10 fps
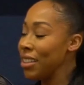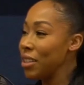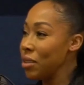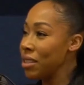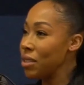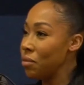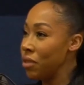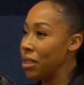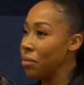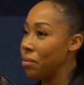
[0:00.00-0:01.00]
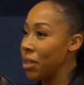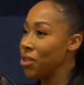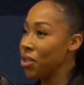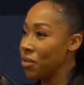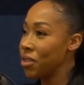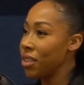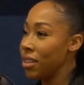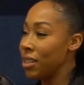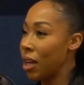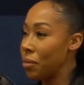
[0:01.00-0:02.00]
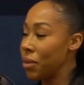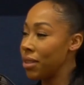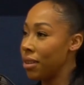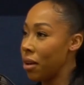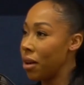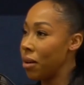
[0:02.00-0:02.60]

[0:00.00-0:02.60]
think that this really big shift started to happen